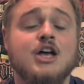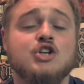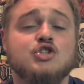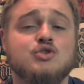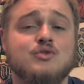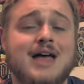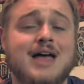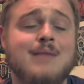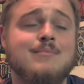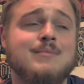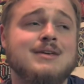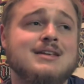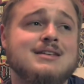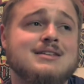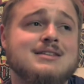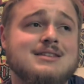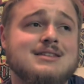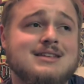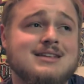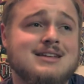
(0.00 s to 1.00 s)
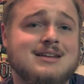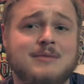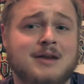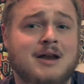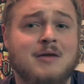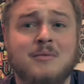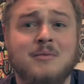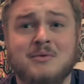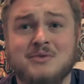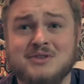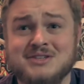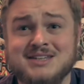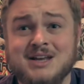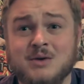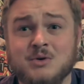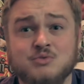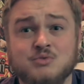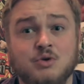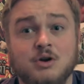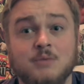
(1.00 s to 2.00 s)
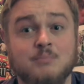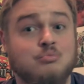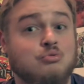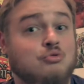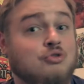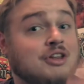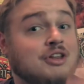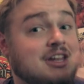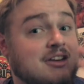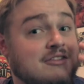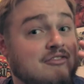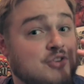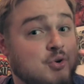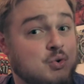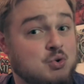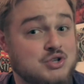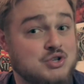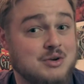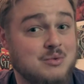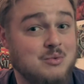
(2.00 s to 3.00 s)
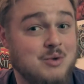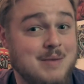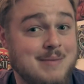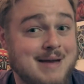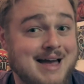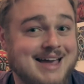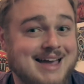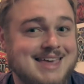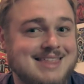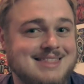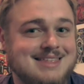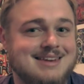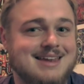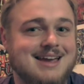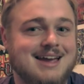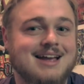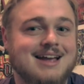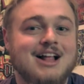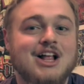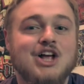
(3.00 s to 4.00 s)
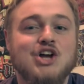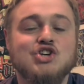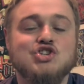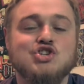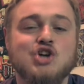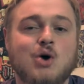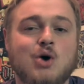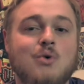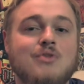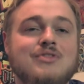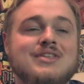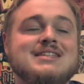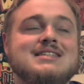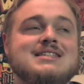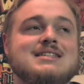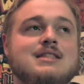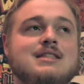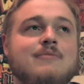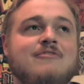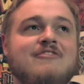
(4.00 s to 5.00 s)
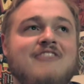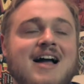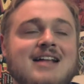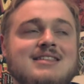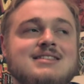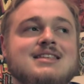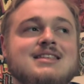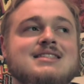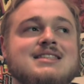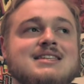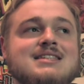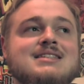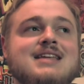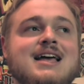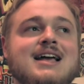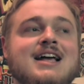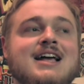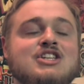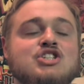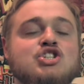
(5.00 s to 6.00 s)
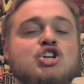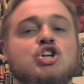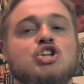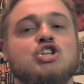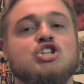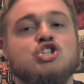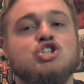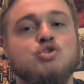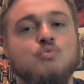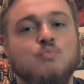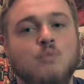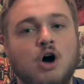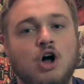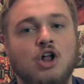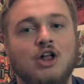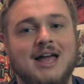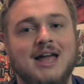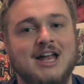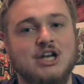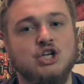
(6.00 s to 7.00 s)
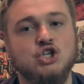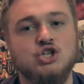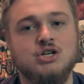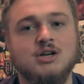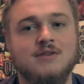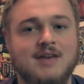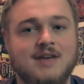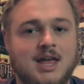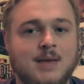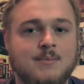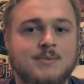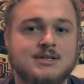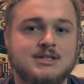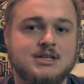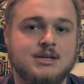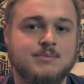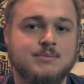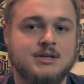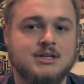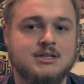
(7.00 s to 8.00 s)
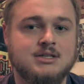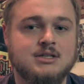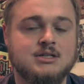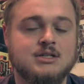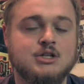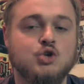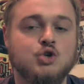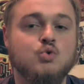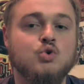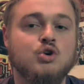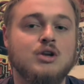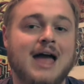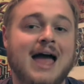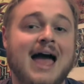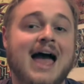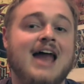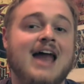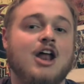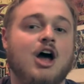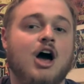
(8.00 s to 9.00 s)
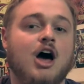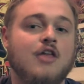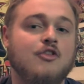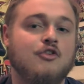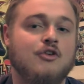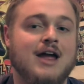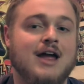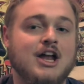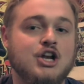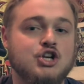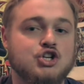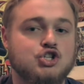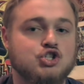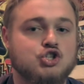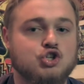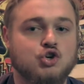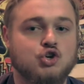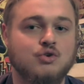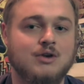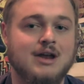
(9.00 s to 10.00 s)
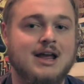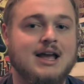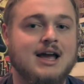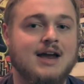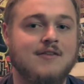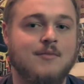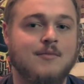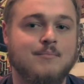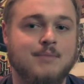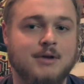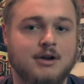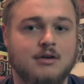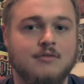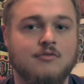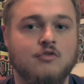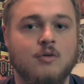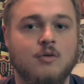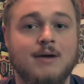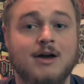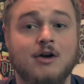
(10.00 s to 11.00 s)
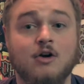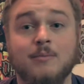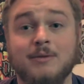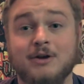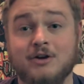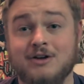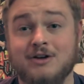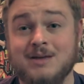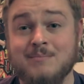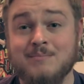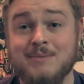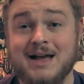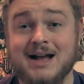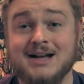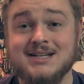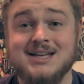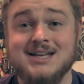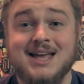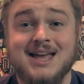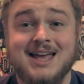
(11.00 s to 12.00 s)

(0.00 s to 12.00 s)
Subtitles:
So that I remember when this deck was running Brilliant Fusion way back in the day. So the fact that this deck has such a small engine of ABC pieces, you could add other engines to create kind of a bigger format or bigger impact.